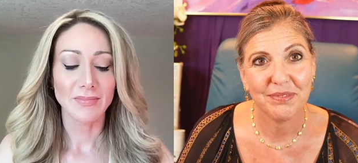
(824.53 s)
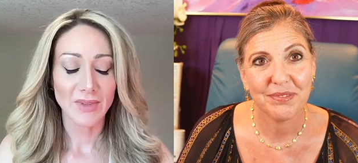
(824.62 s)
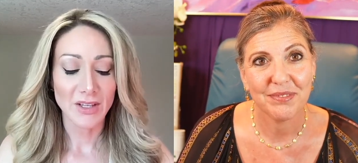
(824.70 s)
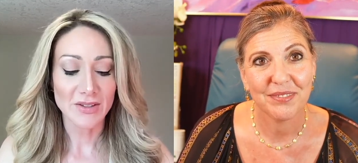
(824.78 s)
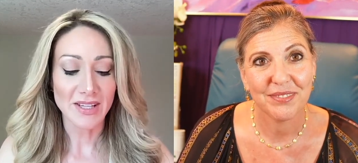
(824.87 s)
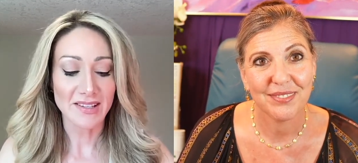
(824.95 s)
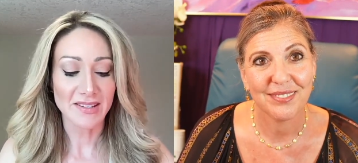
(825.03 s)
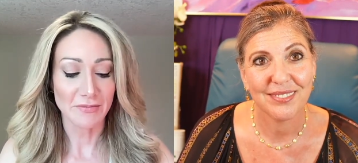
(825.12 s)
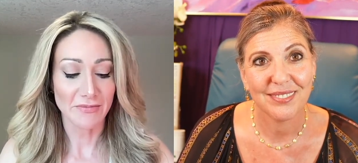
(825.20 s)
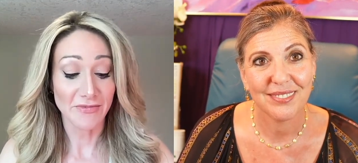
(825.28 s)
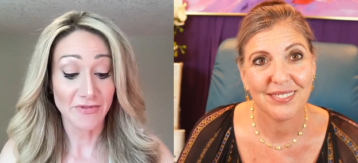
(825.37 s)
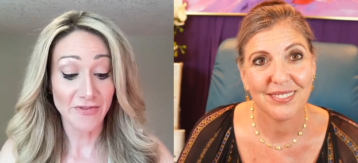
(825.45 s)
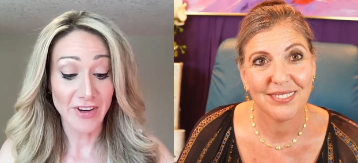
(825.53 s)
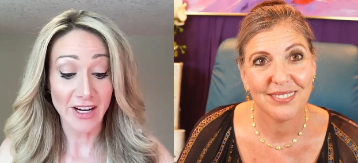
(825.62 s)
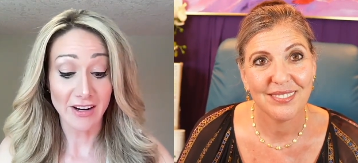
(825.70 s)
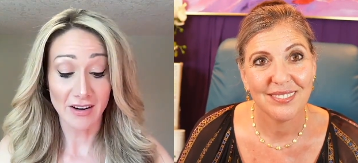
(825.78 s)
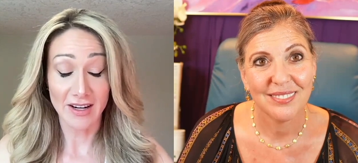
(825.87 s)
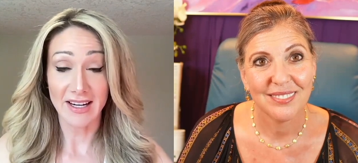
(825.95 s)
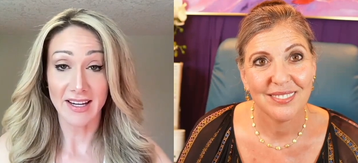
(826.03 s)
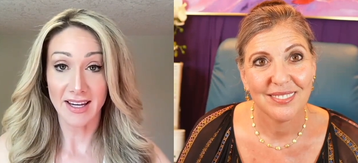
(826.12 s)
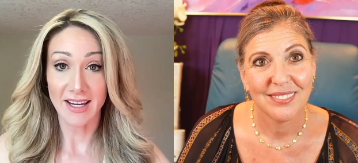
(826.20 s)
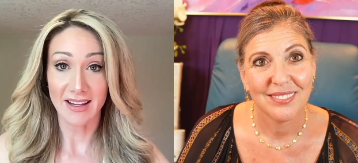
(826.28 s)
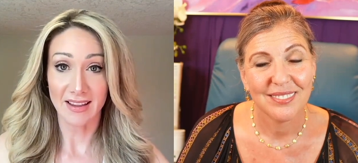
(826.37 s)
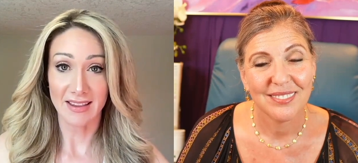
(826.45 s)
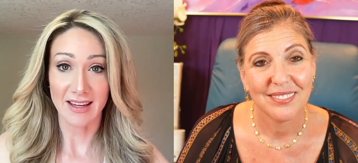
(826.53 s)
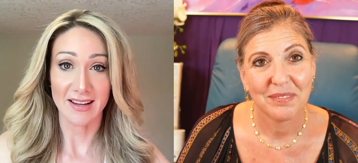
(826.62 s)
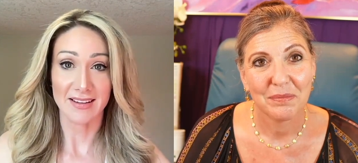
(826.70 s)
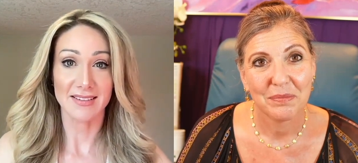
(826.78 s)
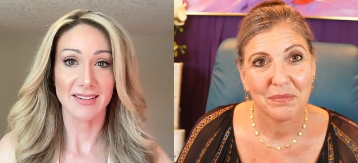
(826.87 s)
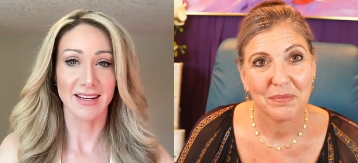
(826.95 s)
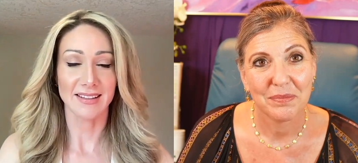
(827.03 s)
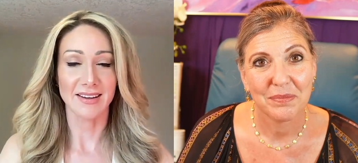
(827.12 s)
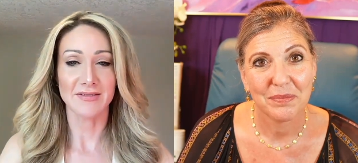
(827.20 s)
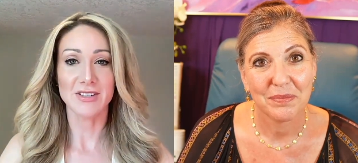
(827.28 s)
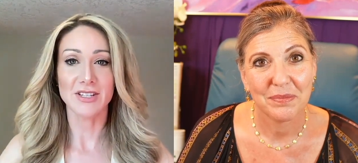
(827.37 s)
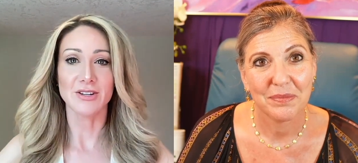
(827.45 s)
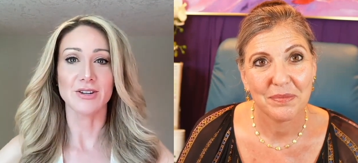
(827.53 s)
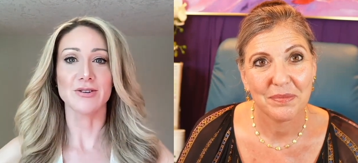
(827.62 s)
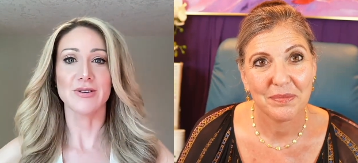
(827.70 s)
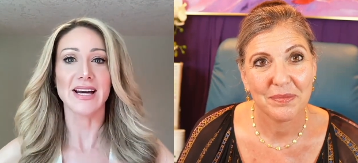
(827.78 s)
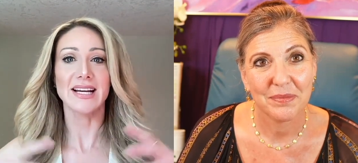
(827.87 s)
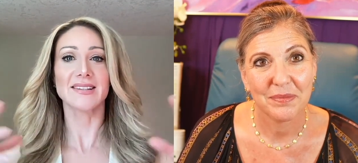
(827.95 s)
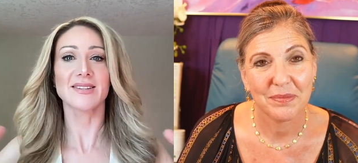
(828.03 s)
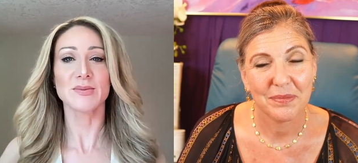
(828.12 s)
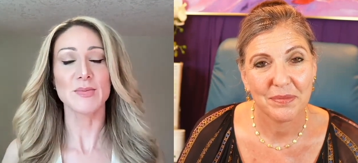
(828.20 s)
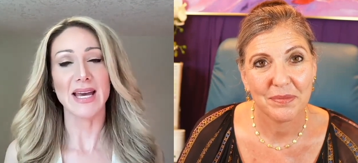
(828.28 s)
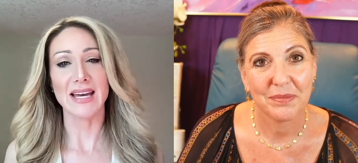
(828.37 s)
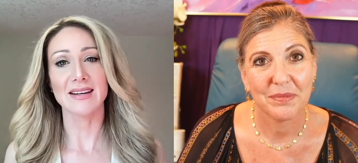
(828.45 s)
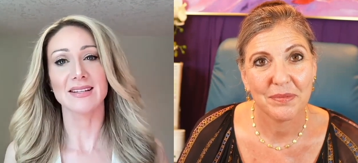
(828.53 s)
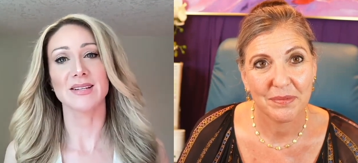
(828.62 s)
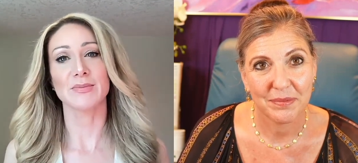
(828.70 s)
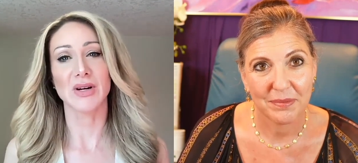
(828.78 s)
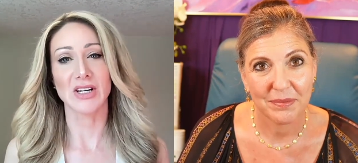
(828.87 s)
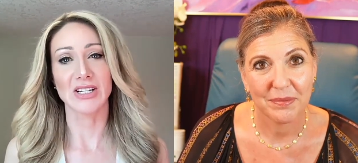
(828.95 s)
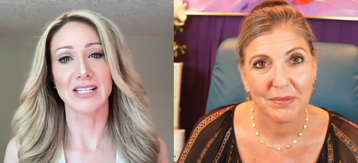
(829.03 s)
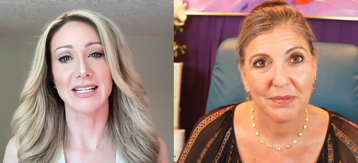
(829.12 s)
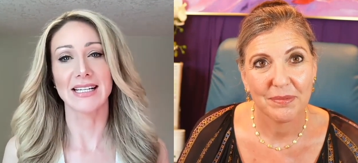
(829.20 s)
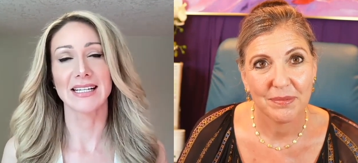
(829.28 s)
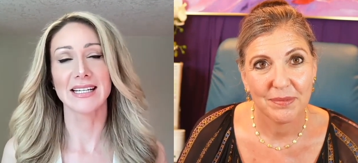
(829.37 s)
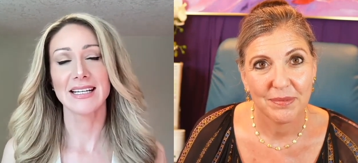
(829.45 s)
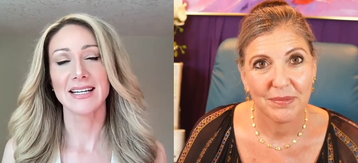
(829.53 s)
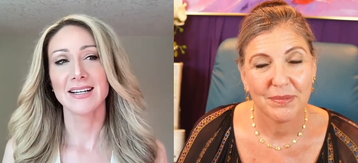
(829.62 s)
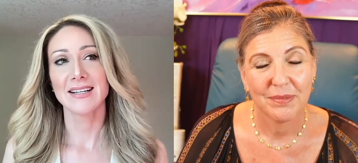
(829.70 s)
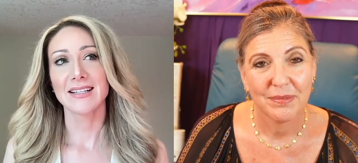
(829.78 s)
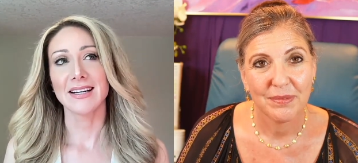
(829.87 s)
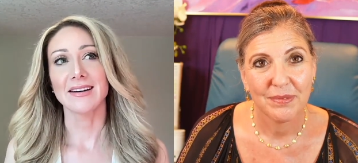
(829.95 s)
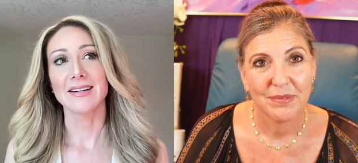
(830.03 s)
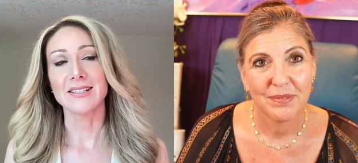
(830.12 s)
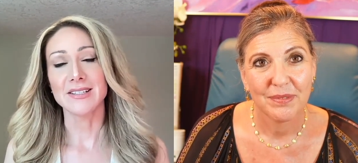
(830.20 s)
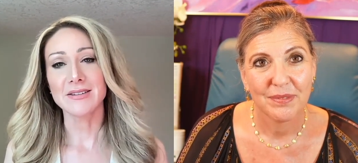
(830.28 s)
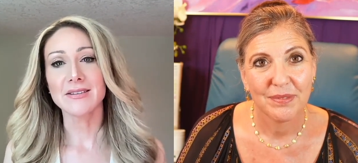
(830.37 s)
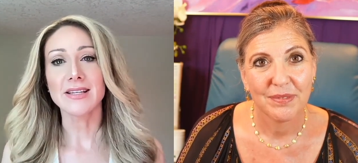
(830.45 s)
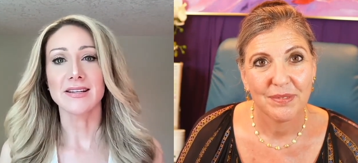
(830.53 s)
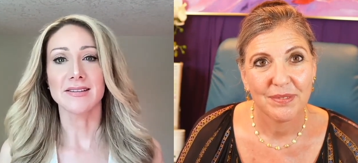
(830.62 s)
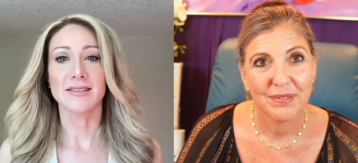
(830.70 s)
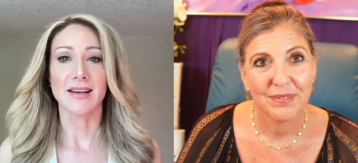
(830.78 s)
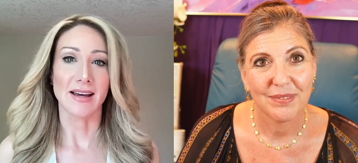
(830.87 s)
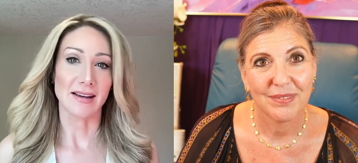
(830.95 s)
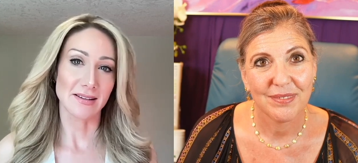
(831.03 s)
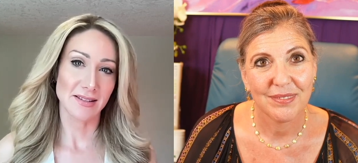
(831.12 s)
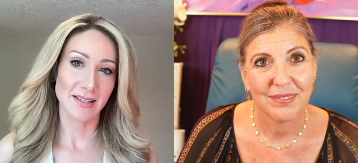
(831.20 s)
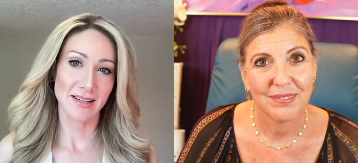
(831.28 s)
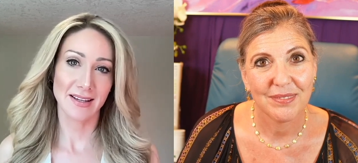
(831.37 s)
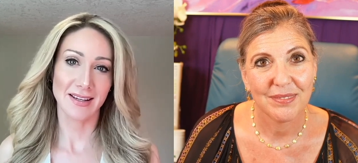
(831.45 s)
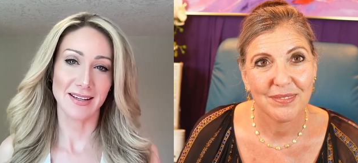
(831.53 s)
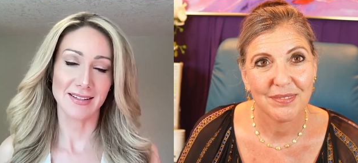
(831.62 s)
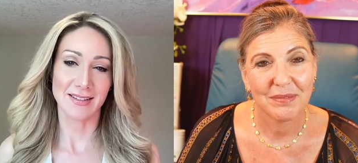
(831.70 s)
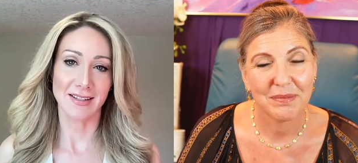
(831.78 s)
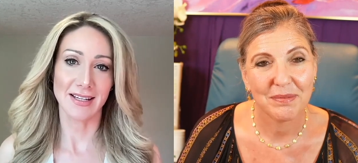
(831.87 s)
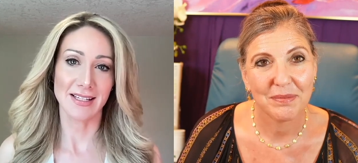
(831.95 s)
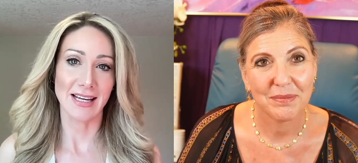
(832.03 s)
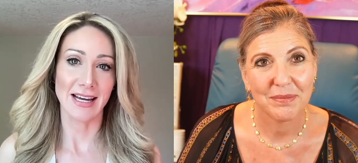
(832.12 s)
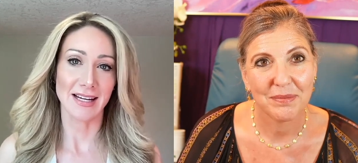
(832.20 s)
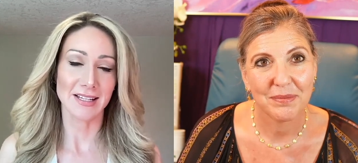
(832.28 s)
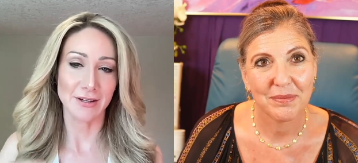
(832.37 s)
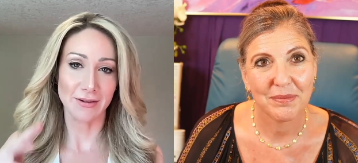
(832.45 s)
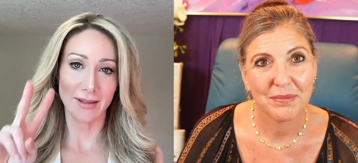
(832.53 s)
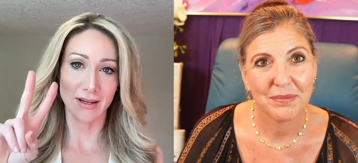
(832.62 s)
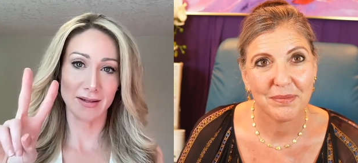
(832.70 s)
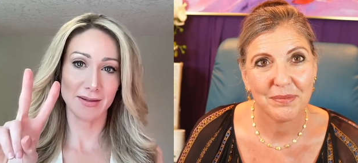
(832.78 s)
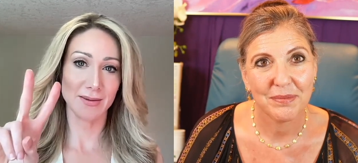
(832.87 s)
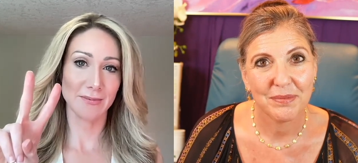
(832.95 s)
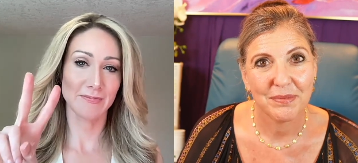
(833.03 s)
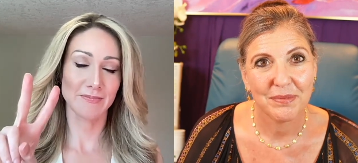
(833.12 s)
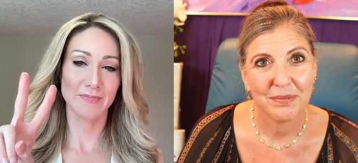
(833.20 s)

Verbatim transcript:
Speaker 1: you said some very key things that i'd love to expand upon now to do these things is going to take two things